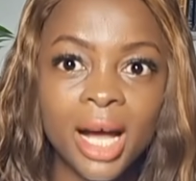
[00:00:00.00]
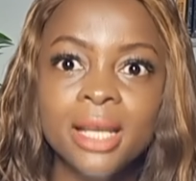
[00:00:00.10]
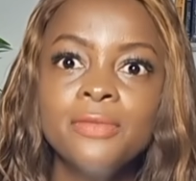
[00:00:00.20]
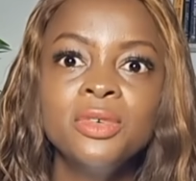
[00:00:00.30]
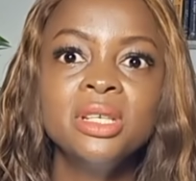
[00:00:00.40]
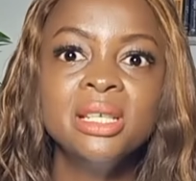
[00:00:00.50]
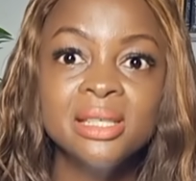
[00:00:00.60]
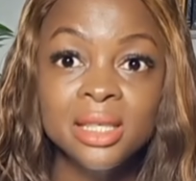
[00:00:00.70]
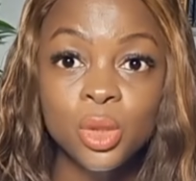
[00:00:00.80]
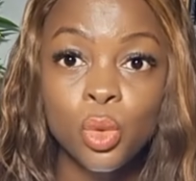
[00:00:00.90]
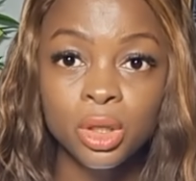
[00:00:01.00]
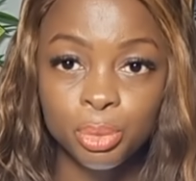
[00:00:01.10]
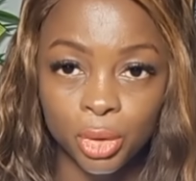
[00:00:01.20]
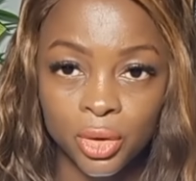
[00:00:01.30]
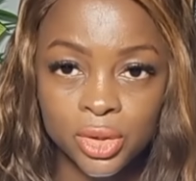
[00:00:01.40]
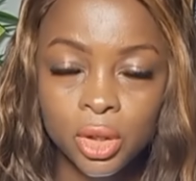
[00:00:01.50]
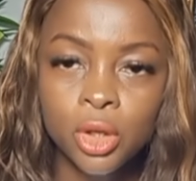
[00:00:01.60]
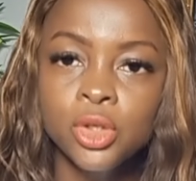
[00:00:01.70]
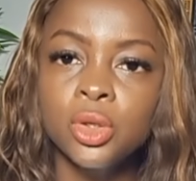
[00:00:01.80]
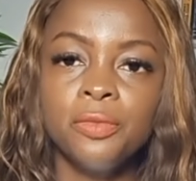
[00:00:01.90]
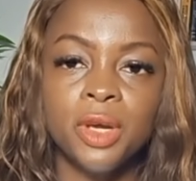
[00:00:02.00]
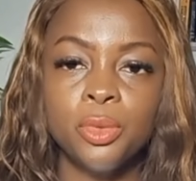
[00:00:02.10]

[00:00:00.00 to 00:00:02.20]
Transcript: and even this keyword box so if